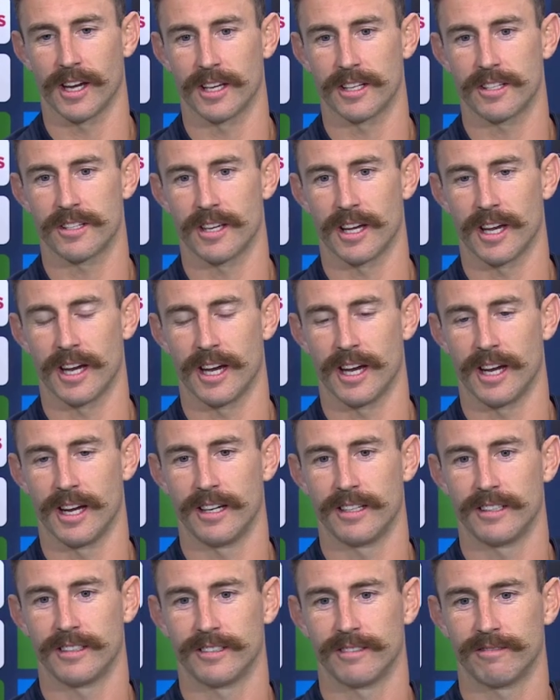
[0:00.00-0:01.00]
I guess like
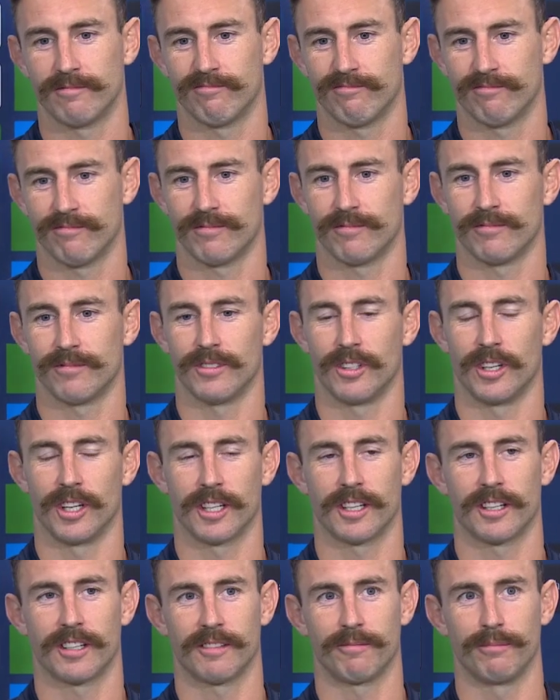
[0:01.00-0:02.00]
a
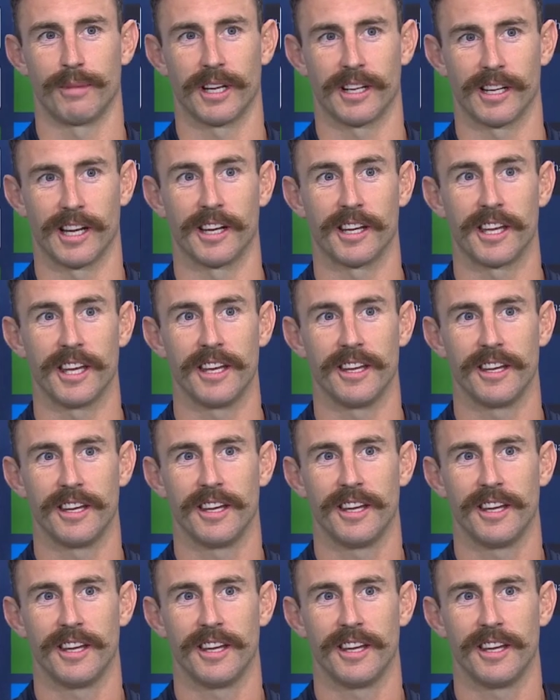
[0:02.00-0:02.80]
bit clunky.